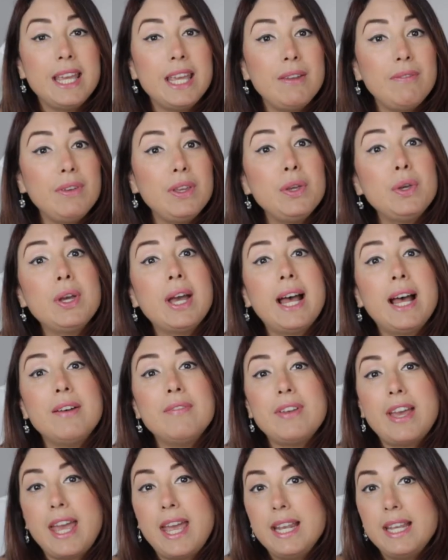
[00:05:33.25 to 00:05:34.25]
If you
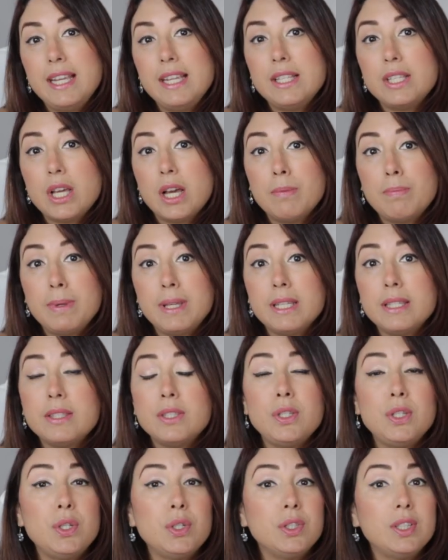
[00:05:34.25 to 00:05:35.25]
have any
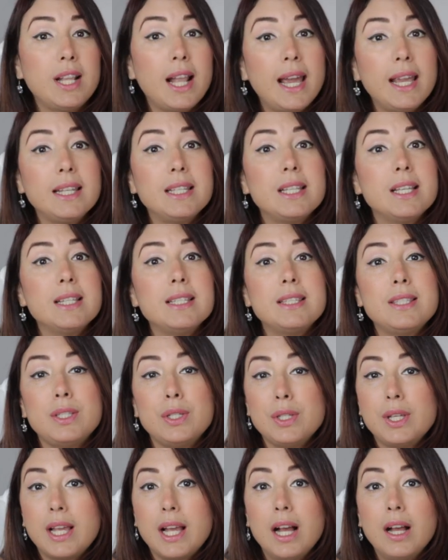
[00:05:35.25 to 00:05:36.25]
topics you'd like us
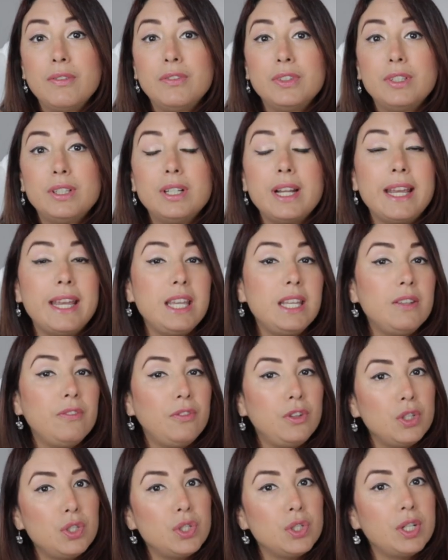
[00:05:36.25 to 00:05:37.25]
to cover in
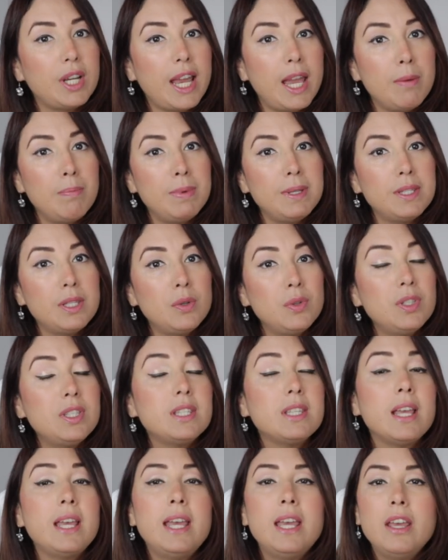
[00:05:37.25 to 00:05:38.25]
future
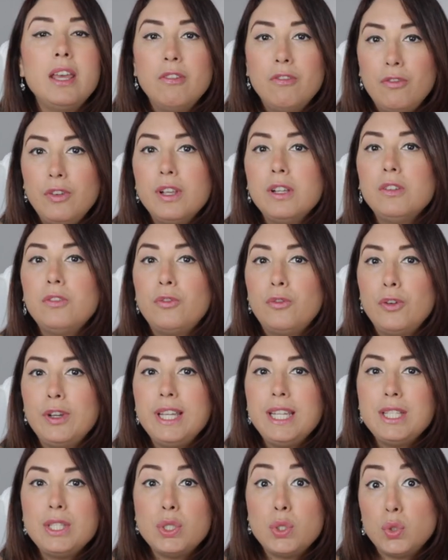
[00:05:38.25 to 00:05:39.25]
episodes, Feel
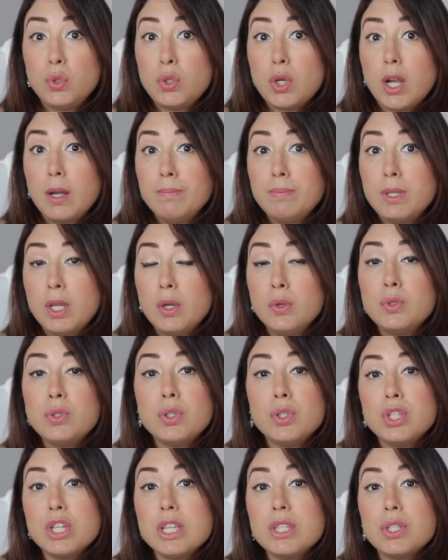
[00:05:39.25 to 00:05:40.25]
free to drop those
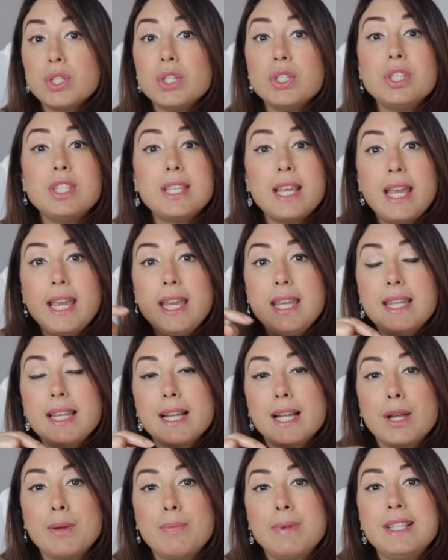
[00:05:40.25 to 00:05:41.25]
suggestions in the
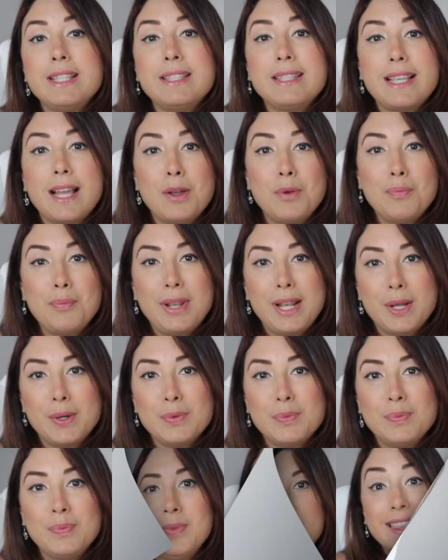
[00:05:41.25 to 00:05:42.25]
comments down
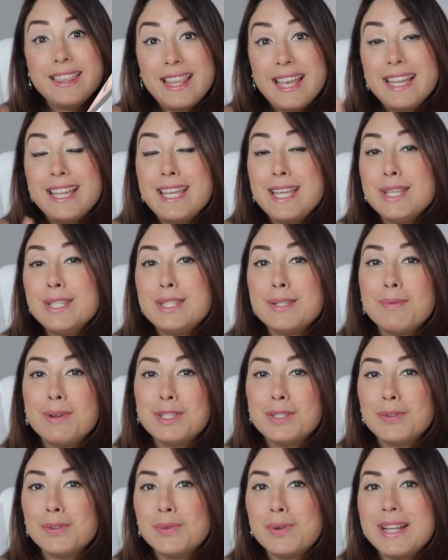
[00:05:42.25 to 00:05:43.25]
below. Thank you so
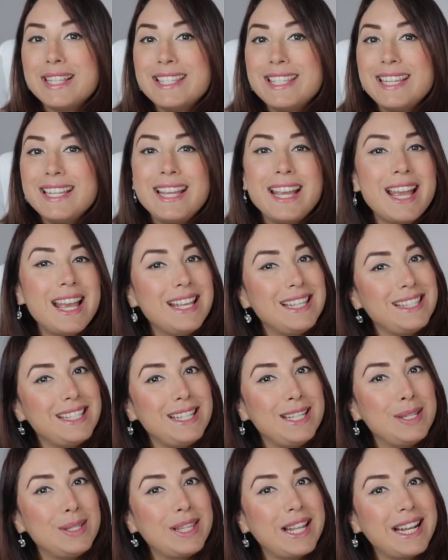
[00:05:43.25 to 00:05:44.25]
much for watching and see
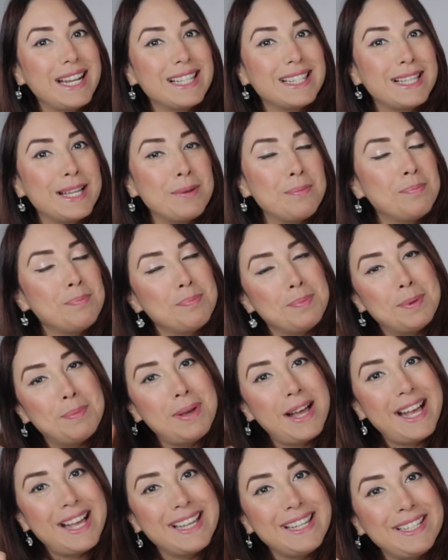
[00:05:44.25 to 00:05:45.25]
you the next time.
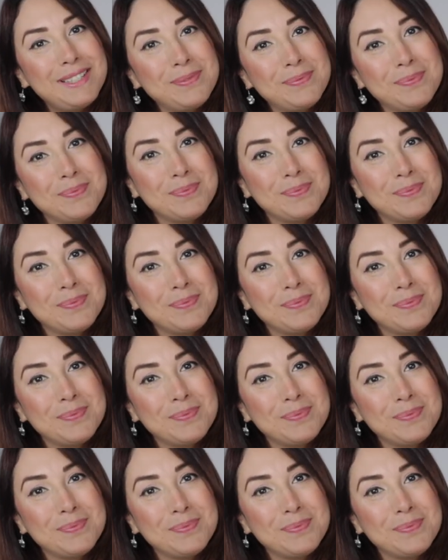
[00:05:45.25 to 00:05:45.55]
Bye